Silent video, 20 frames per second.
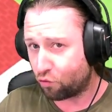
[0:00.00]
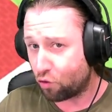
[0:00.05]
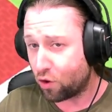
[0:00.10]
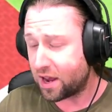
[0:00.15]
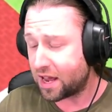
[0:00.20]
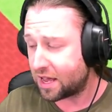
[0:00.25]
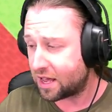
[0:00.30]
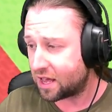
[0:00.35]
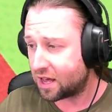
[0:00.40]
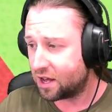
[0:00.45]

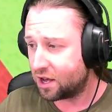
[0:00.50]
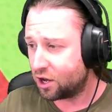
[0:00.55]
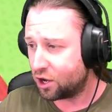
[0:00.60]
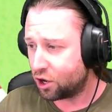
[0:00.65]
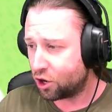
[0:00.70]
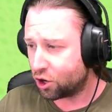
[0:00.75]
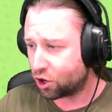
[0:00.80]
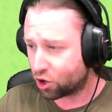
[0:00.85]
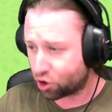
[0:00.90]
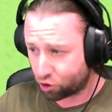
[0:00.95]

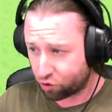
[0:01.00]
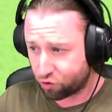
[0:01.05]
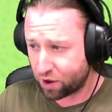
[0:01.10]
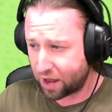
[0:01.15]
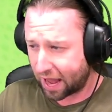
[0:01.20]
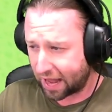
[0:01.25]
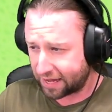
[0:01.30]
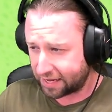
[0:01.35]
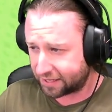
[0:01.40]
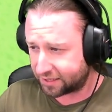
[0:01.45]

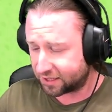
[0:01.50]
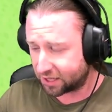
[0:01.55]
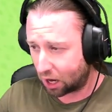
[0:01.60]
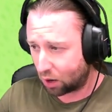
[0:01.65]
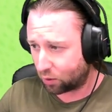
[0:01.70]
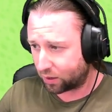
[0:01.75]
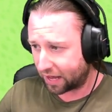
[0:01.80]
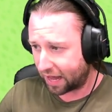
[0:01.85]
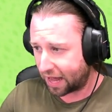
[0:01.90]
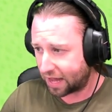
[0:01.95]
recreate,
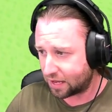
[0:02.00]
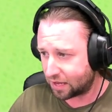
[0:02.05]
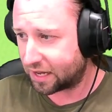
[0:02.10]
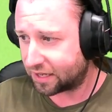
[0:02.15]
okay?